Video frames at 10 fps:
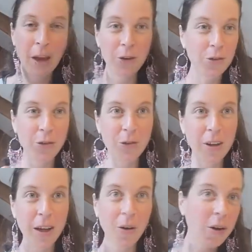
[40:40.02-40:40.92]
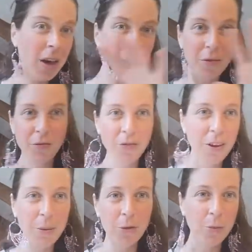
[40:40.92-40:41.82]
and it's just like, okay,
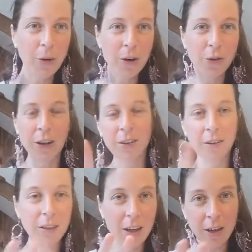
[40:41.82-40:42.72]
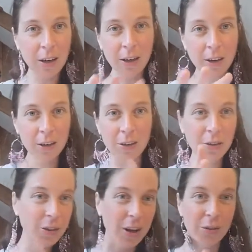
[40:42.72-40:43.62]
spreadsheets and
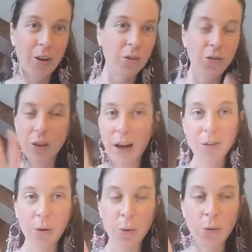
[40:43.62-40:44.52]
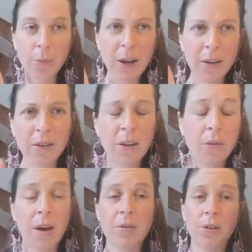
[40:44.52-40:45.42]
and, and she has a whole space instead
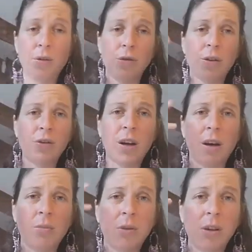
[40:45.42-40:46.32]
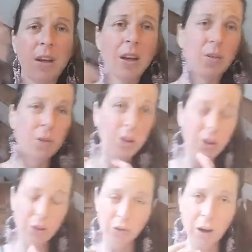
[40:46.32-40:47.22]
of having the judge that comes in and the
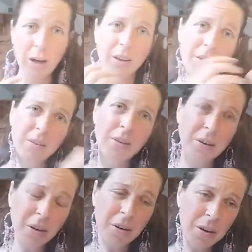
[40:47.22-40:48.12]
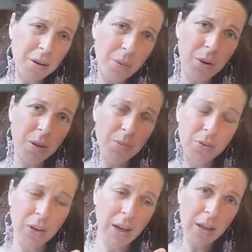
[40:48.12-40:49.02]
child that says, No, no, no, I don't want, I'm
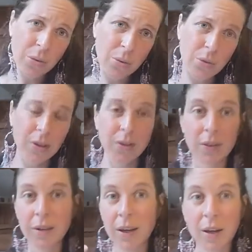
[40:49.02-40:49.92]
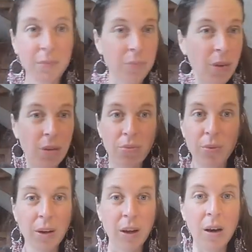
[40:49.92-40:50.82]
scared, and all this. It's like, it's
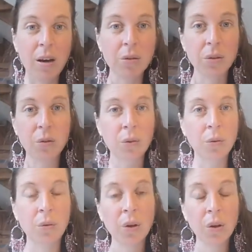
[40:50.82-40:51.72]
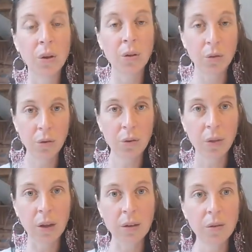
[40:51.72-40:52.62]
really hard to do
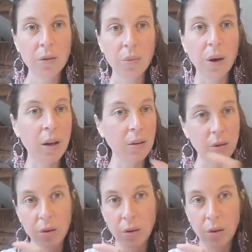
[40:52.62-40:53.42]
things when